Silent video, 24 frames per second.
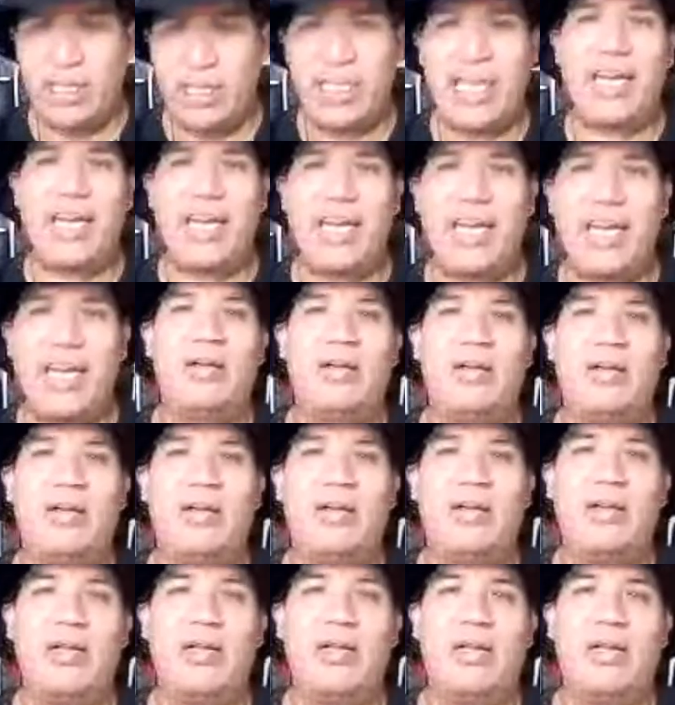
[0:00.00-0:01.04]
Now,
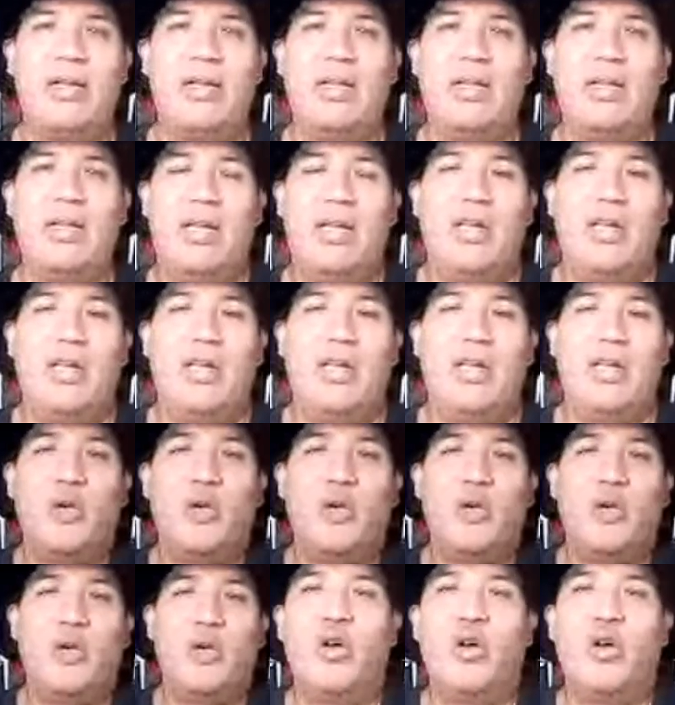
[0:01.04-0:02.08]
to
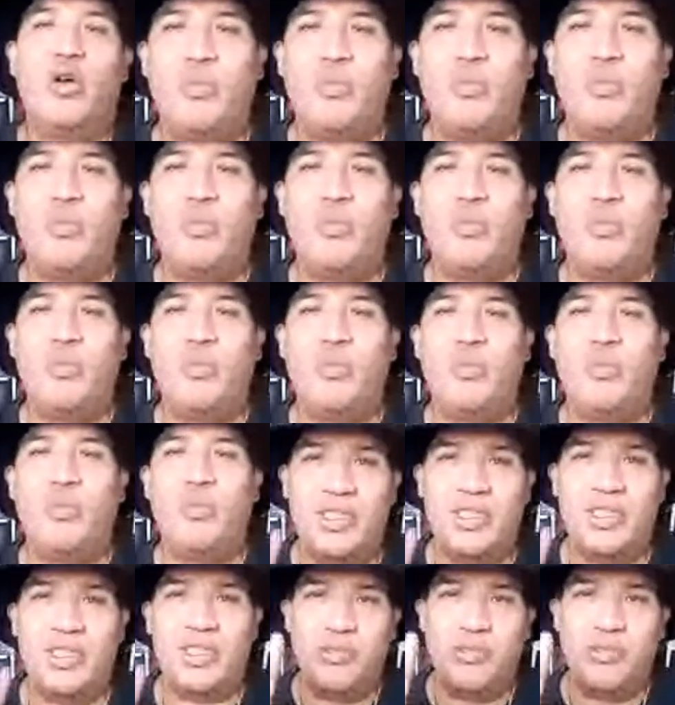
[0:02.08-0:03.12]
a normal person,
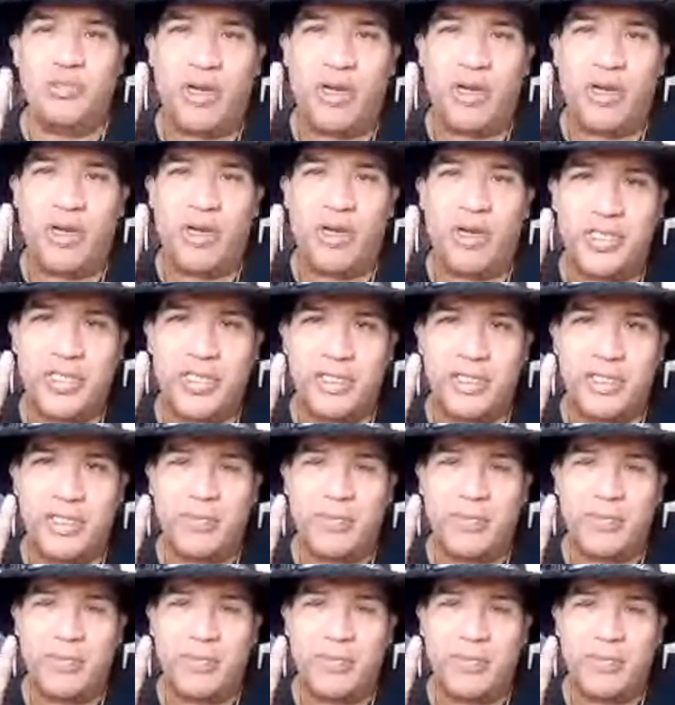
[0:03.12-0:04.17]
two-part question.
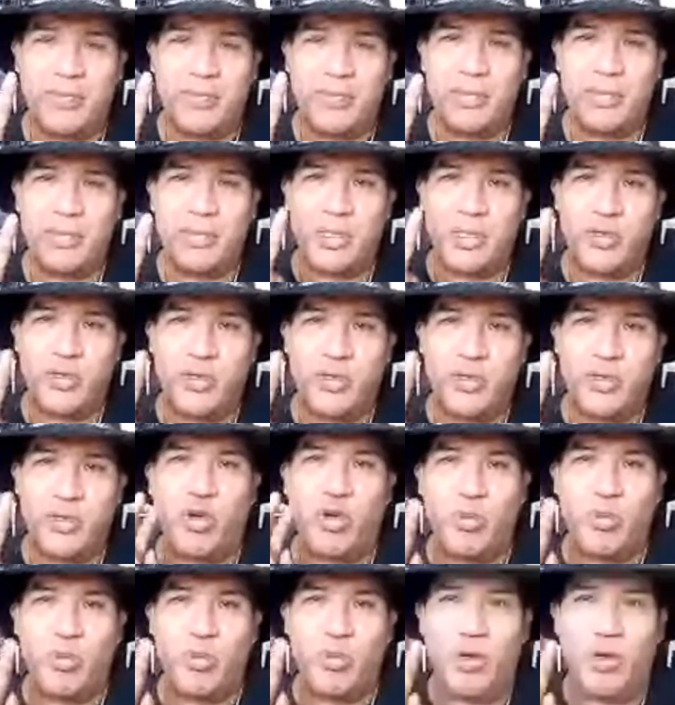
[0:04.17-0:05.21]
To a
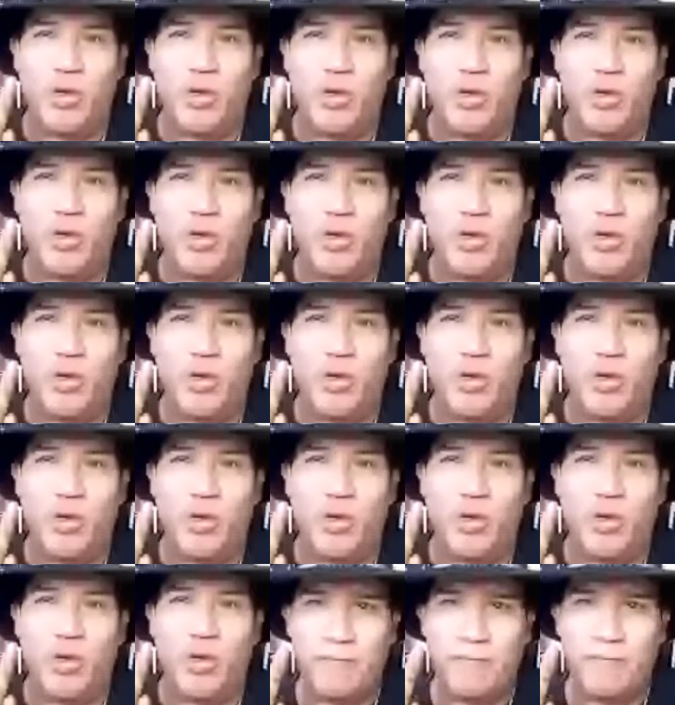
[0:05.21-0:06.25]
normal person,
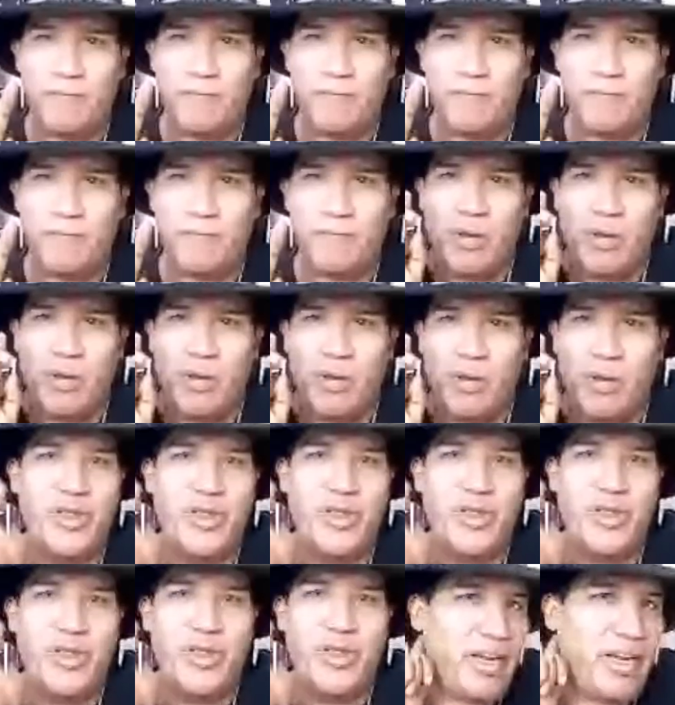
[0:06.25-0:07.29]
when
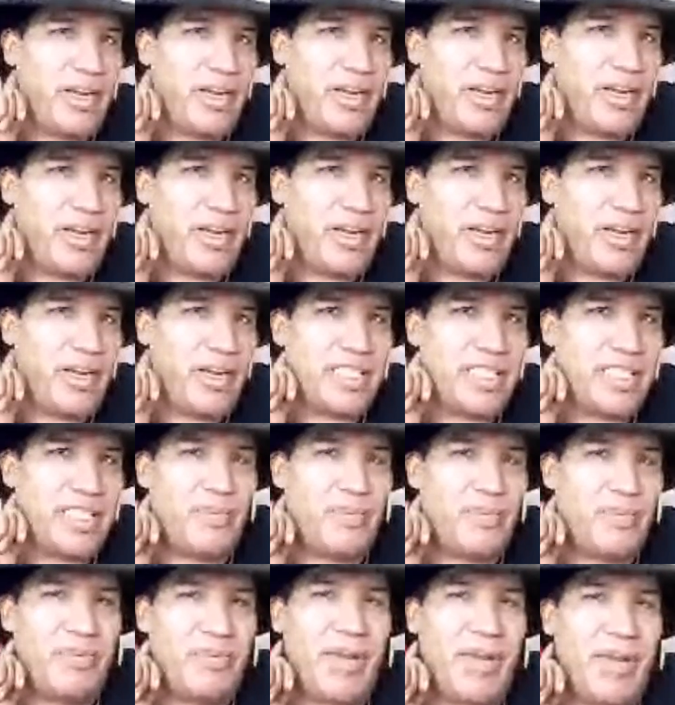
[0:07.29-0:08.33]
that hair stands up on
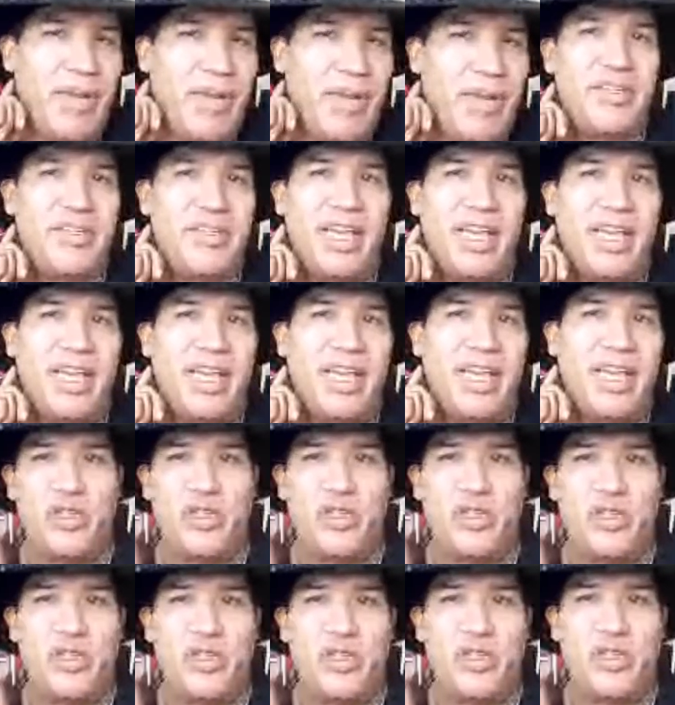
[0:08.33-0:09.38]
the back of your neck or
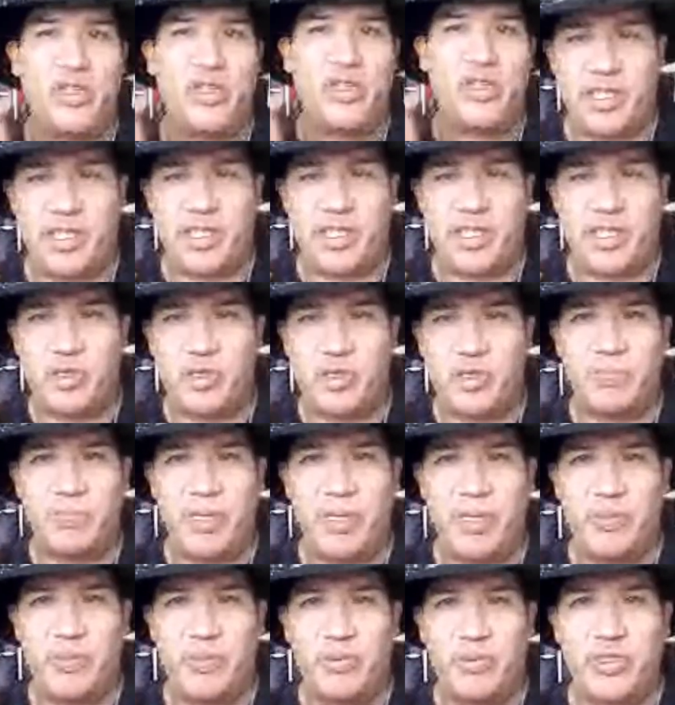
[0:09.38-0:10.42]
you get those goose
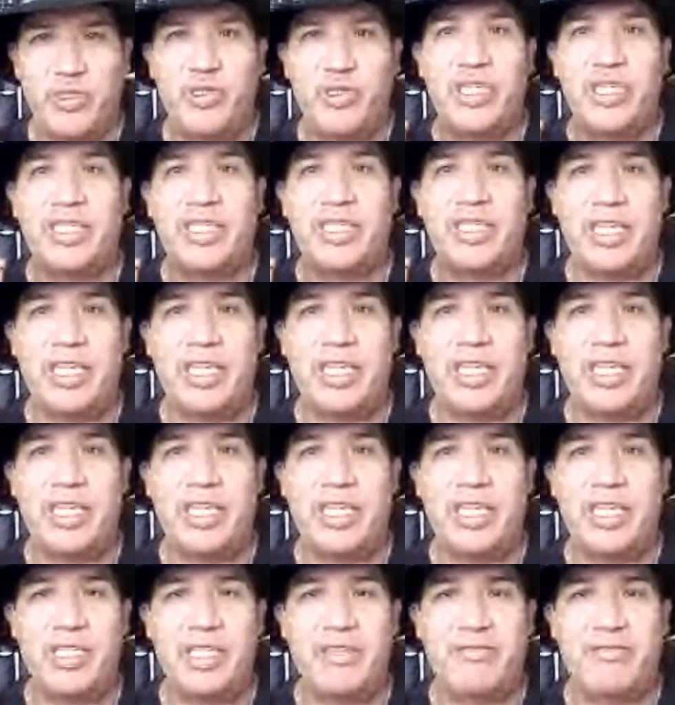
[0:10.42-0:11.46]
pimples, you get that
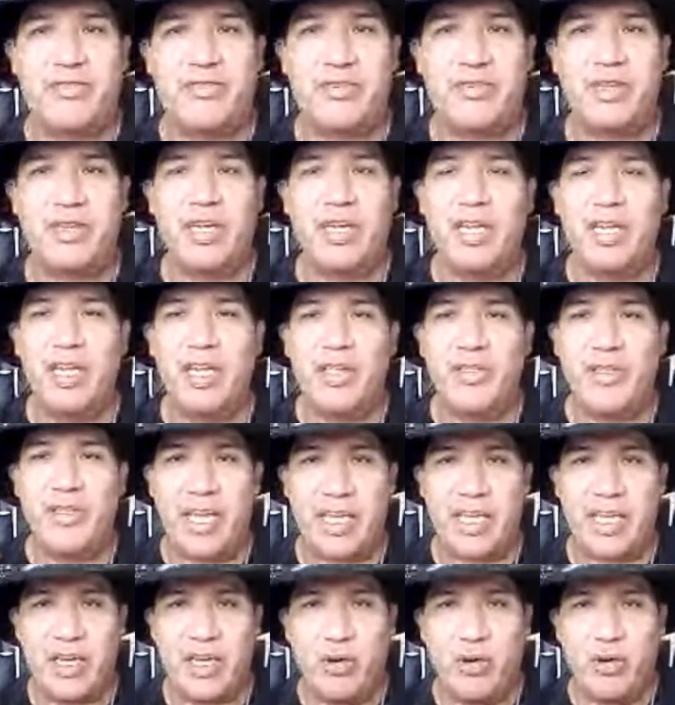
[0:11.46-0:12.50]
shiver,
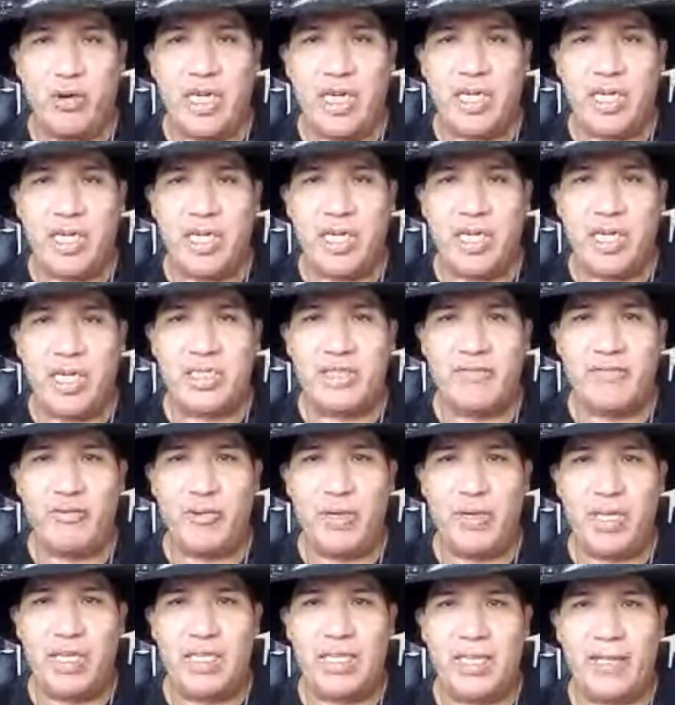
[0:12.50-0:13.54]
that cold gust of
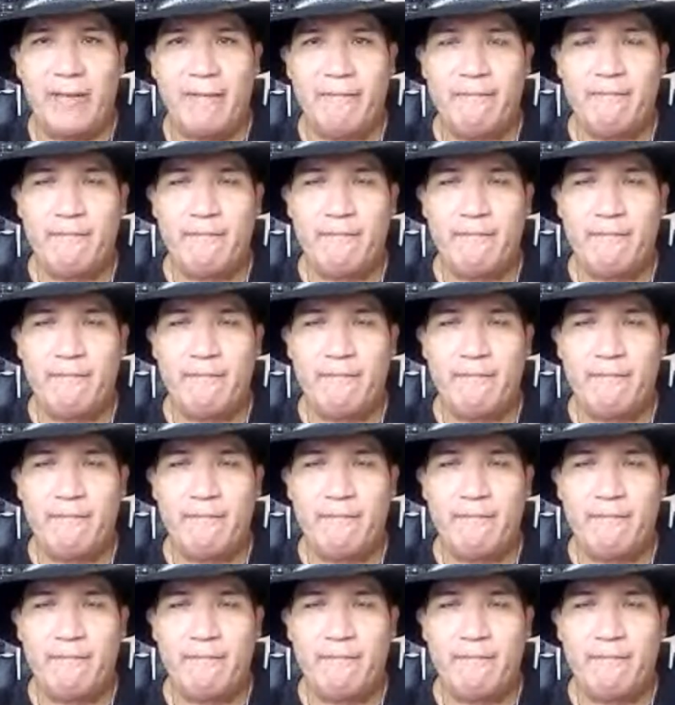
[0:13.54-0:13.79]
wind,